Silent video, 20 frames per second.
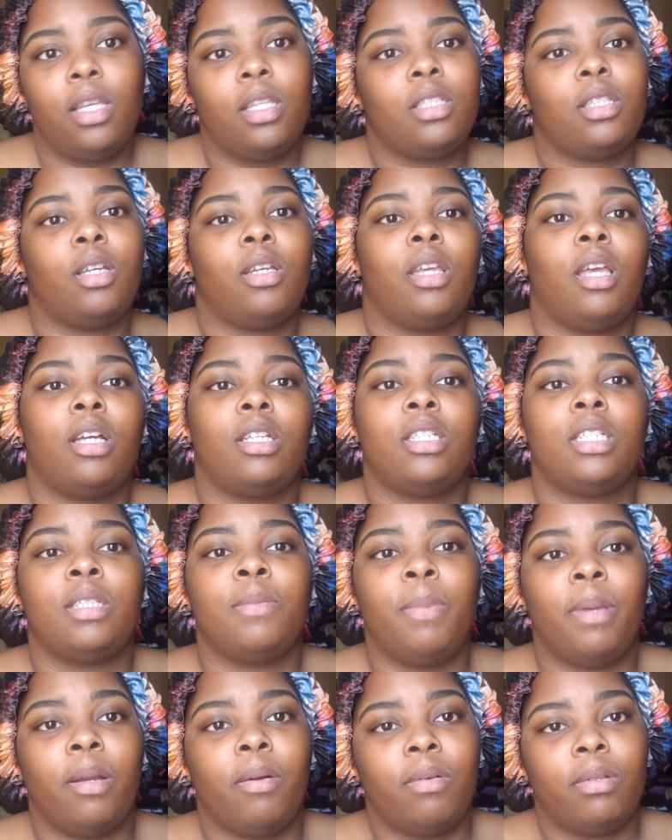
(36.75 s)
So y'all
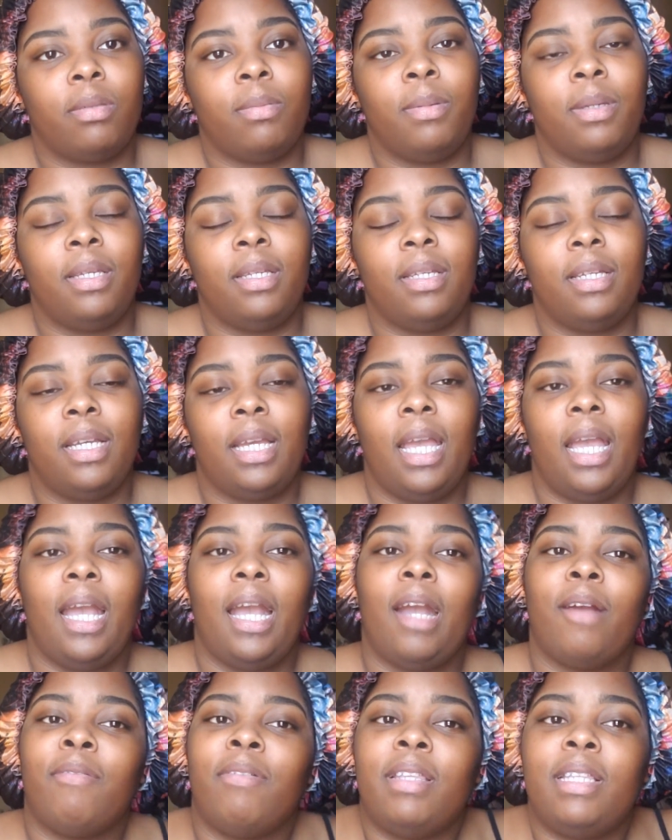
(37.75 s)
just bear with me.
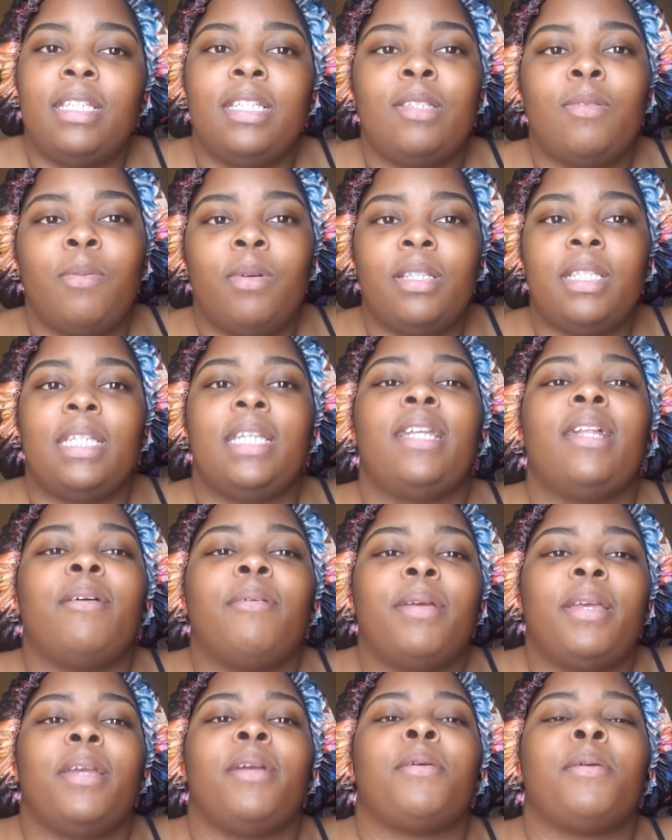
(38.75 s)
I really just wanted to get
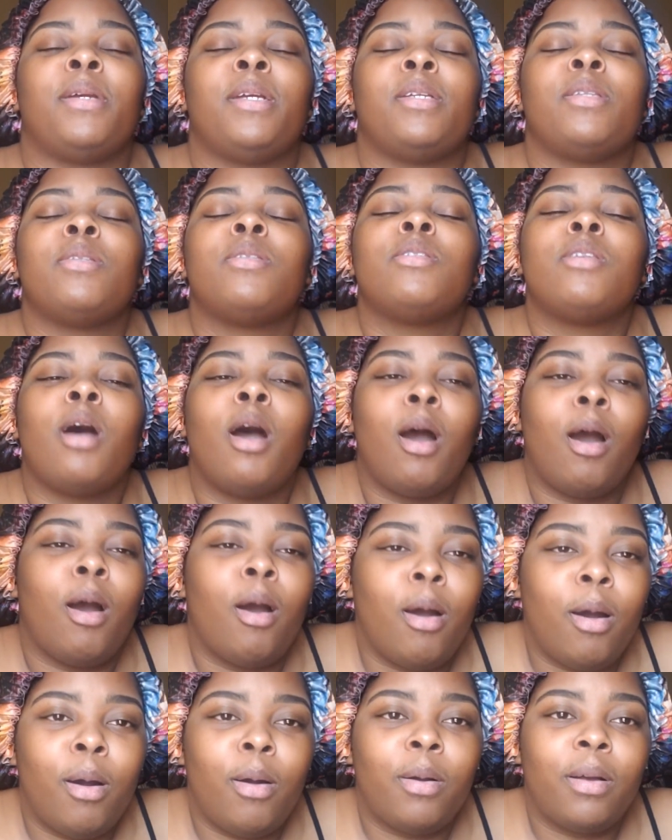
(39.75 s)
on here and
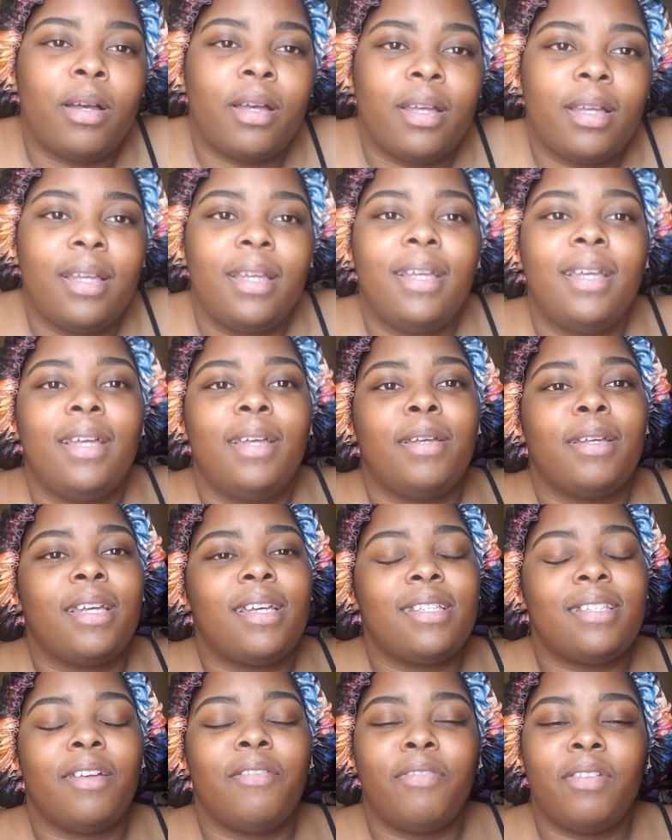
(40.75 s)
talk,
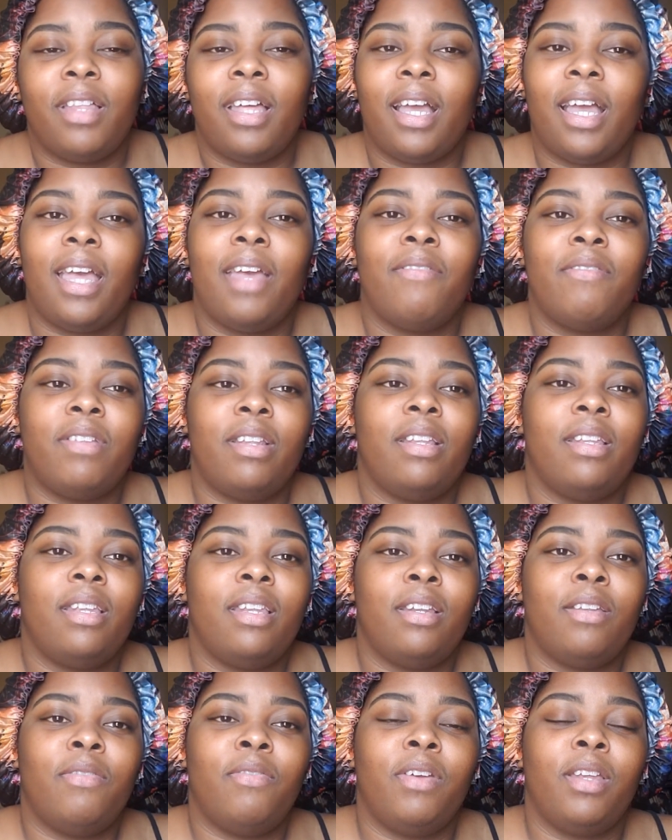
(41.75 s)
because I feel like I haven't
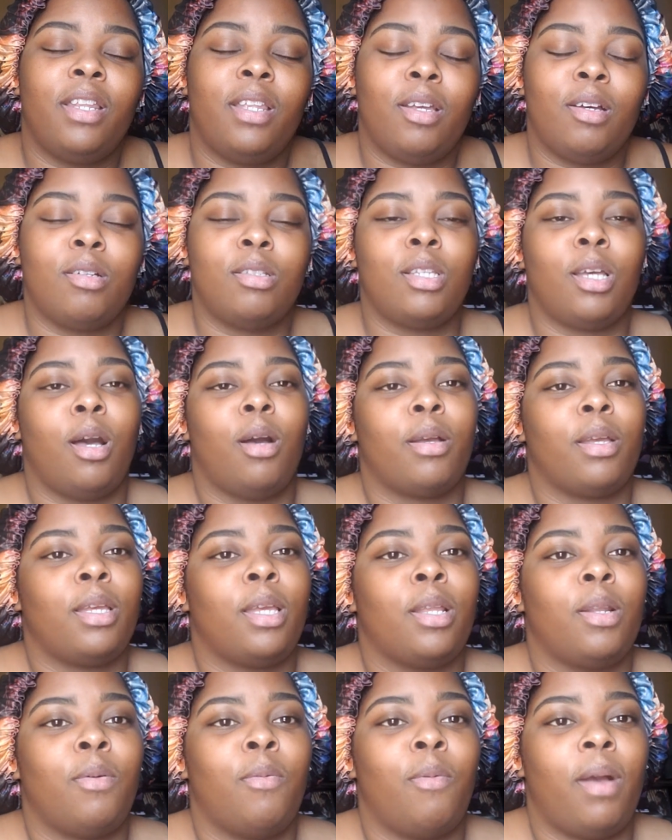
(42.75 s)
did a video talking
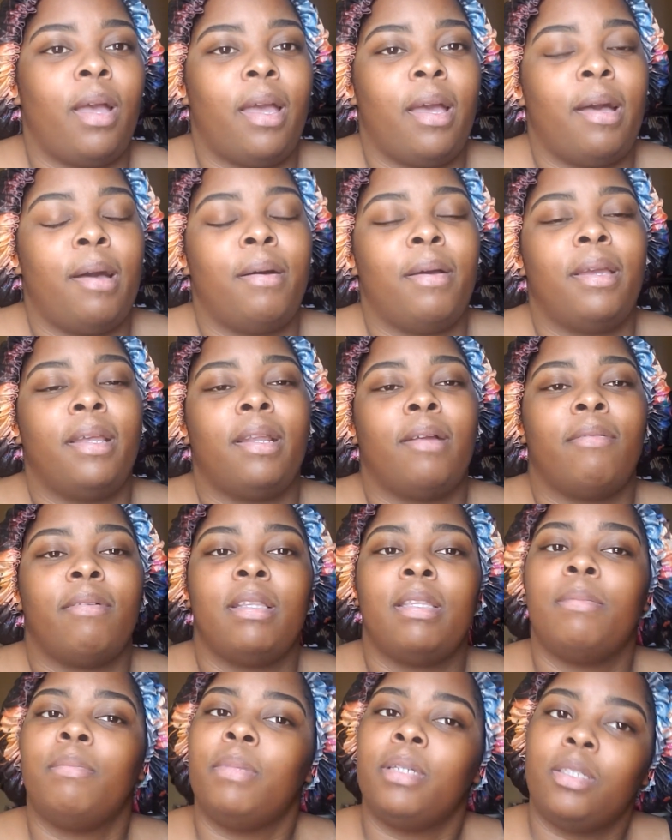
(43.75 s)
in a while and I
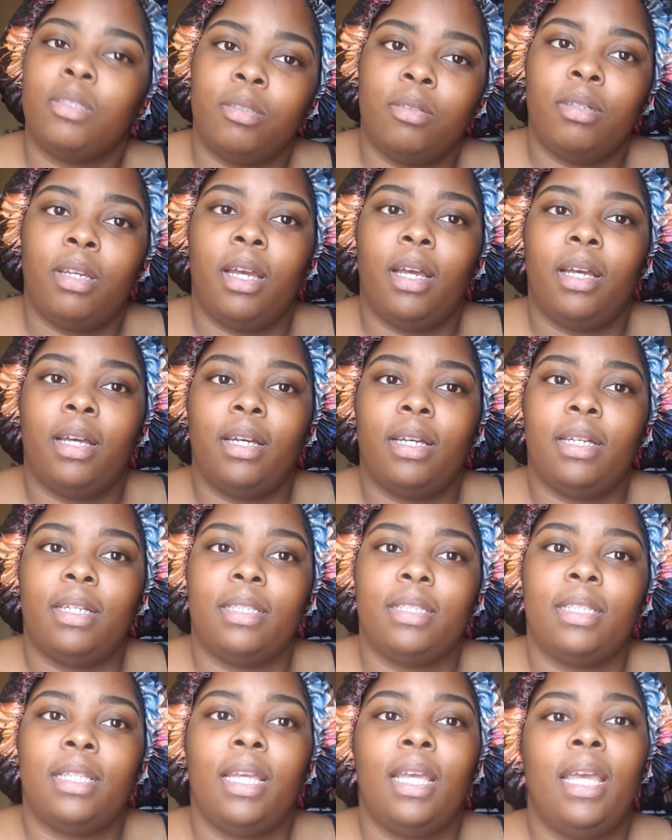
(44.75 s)
really miss you
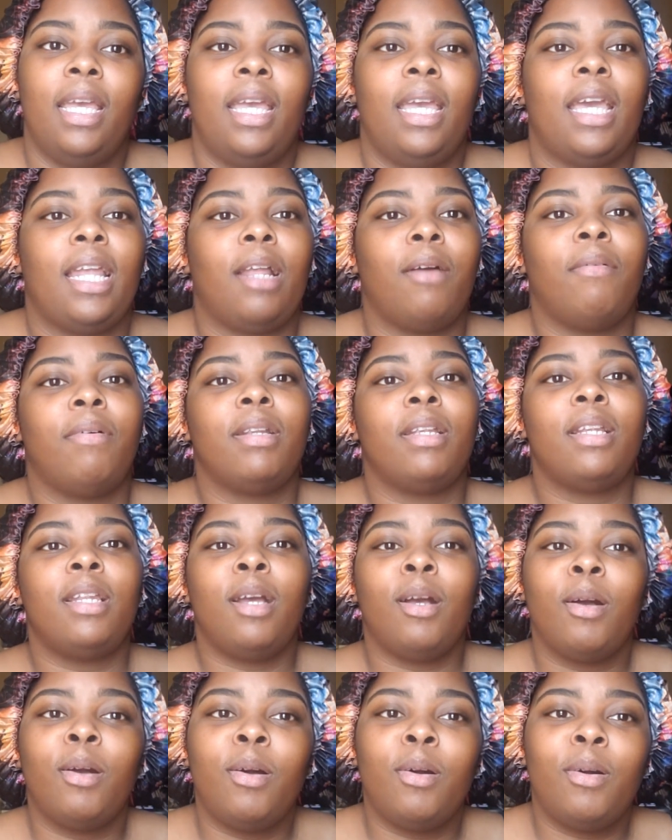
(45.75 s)
guys. And I want to
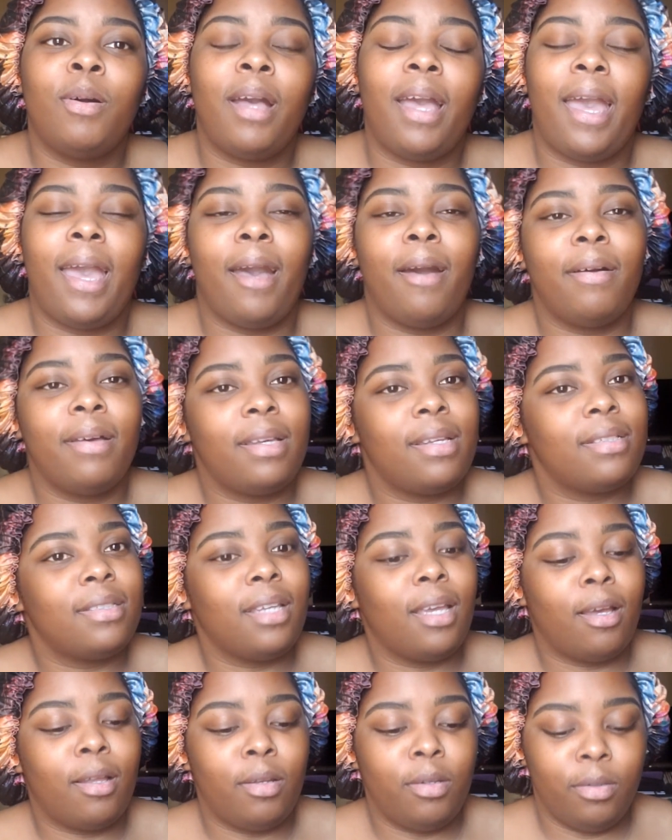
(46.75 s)
know, how has
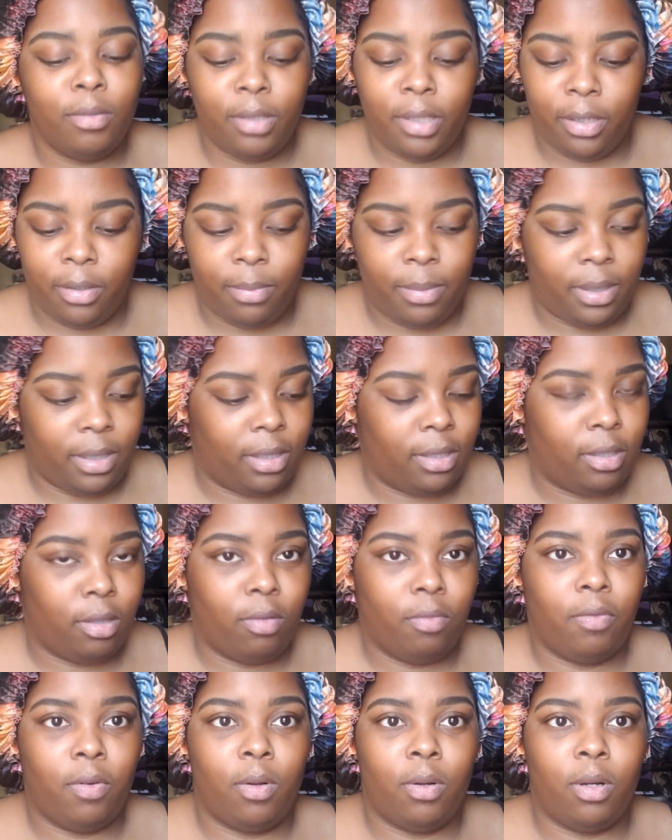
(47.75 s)
y'all new year been so
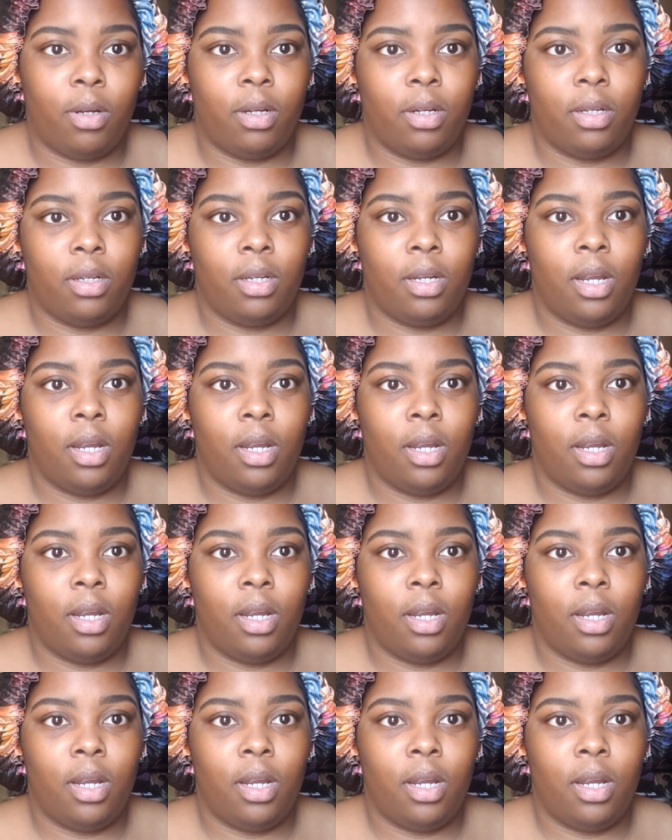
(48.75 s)
far?